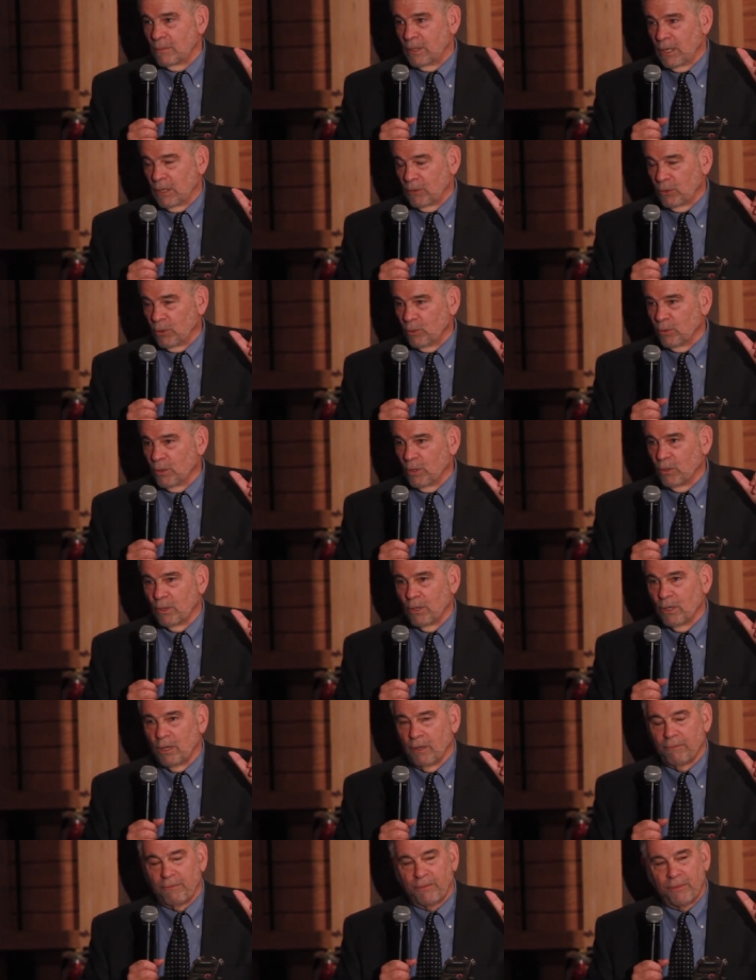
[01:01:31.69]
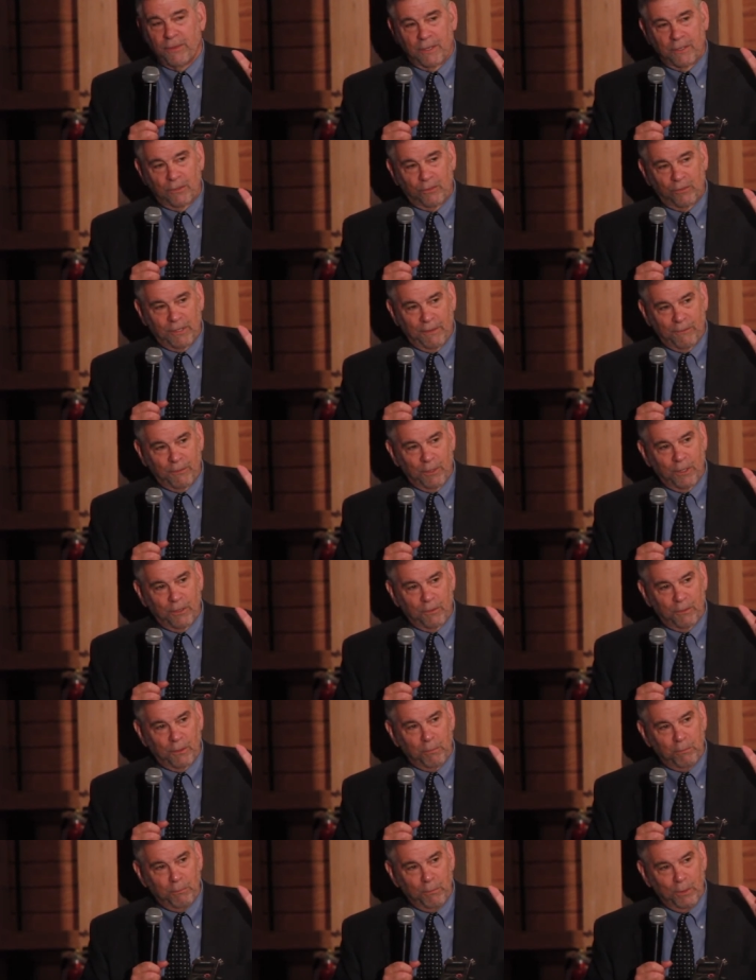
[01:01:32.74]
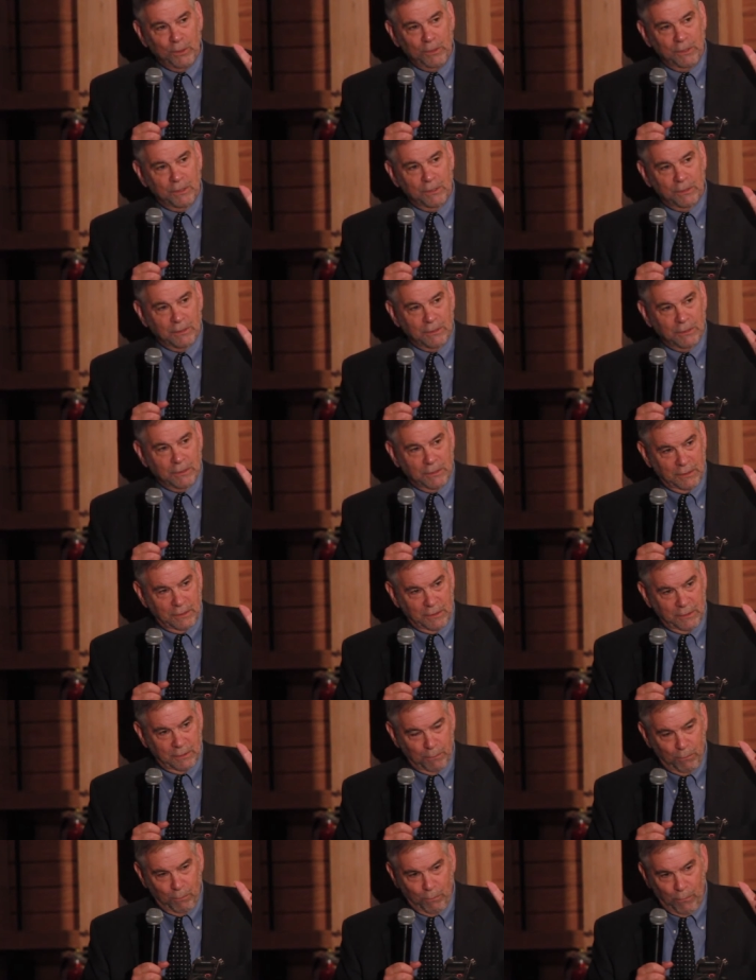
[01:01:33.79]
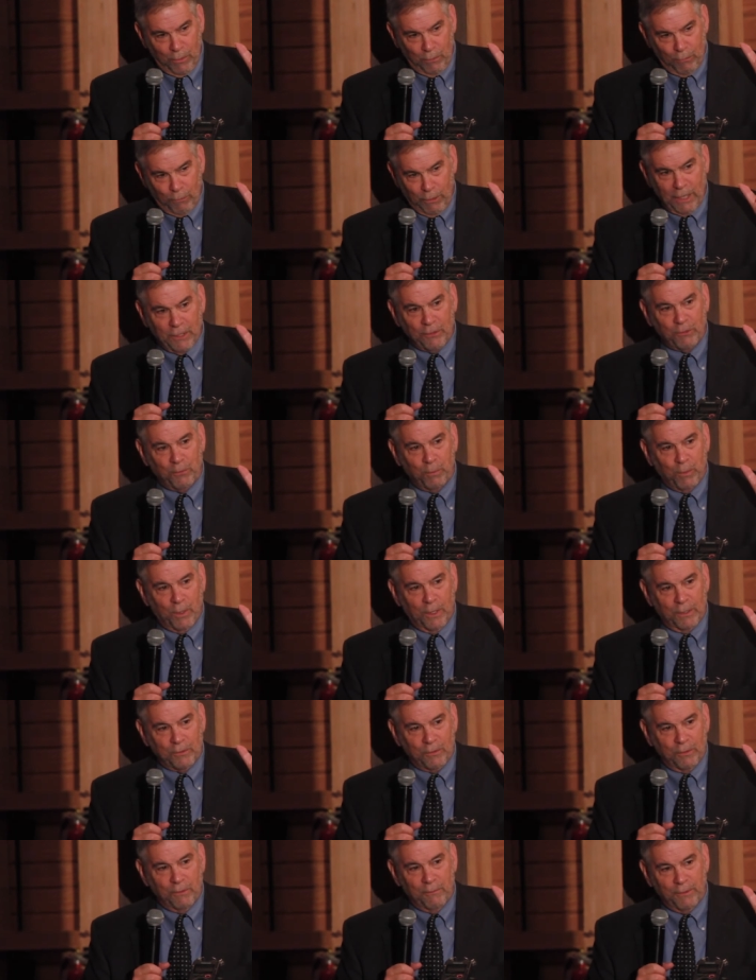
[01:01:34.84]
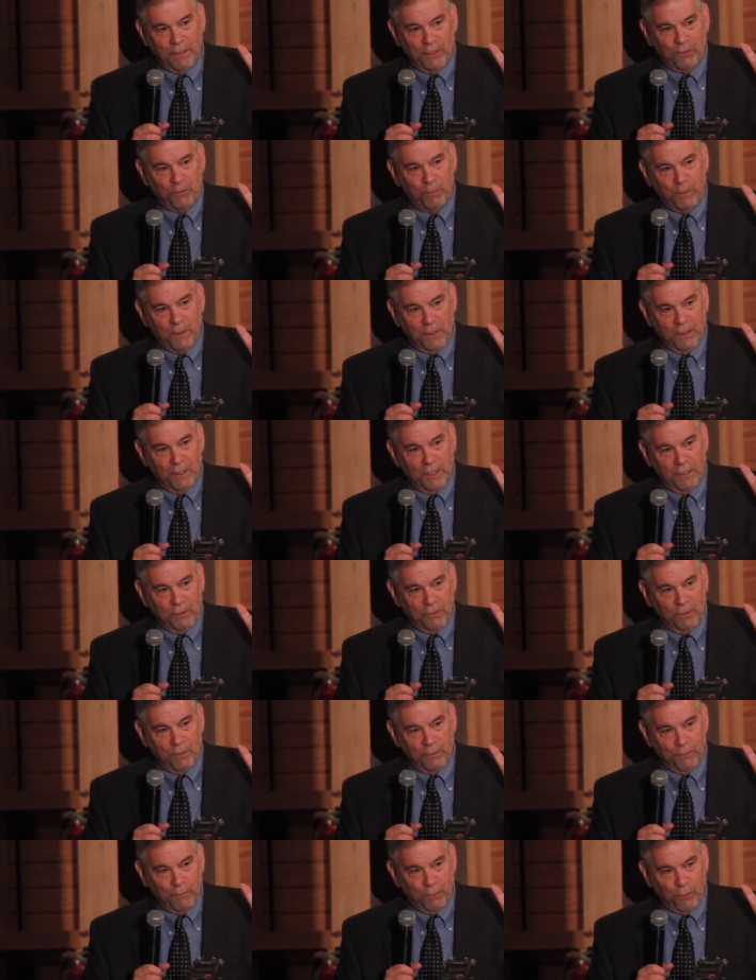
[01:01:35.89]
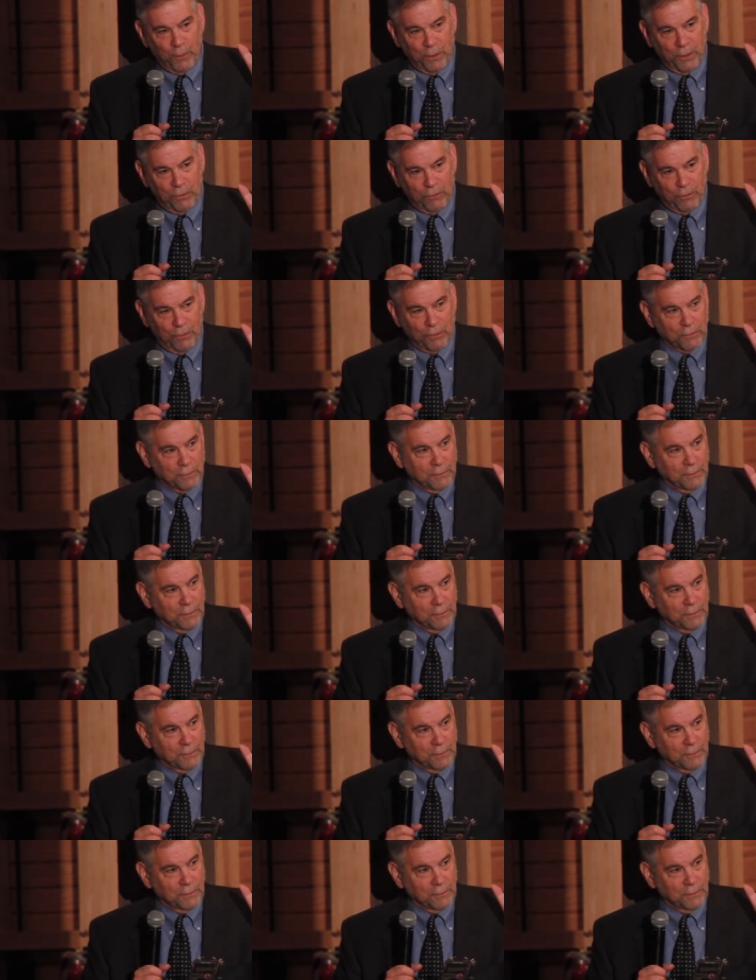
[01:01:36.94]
Now, you know enough that a 700 million Reichsmarks investment in 1942,